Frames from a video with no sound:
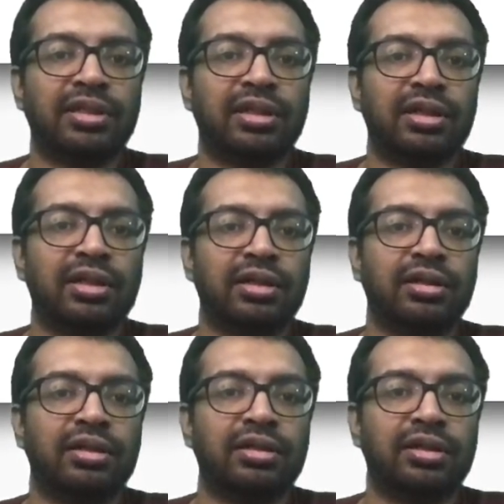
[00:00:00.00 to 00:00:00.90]

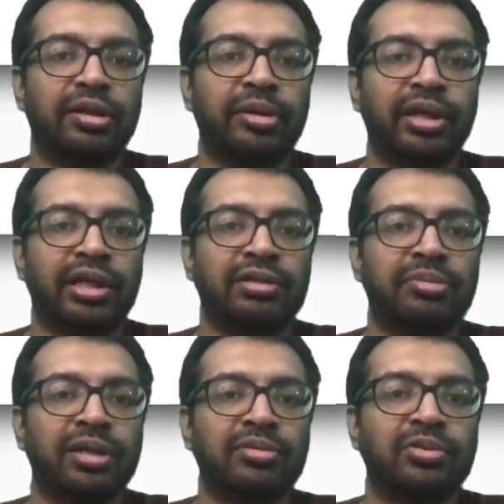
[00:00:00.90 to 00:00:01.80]

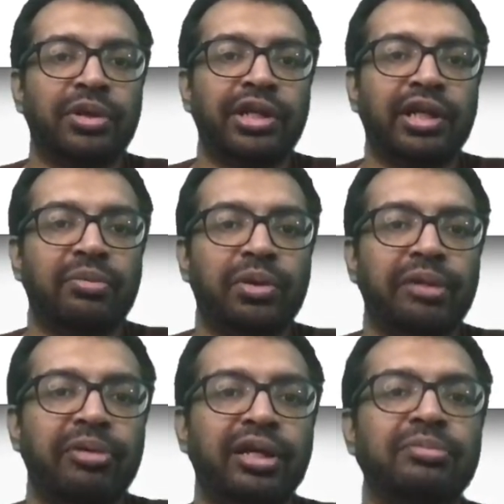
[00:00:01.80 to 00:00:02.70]
20 and y
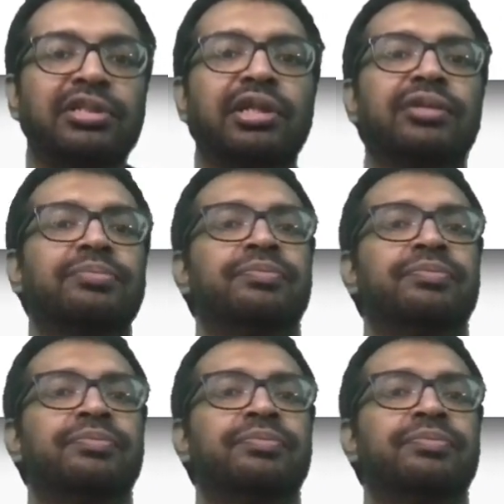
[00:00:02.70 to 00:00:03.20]
becomes 10.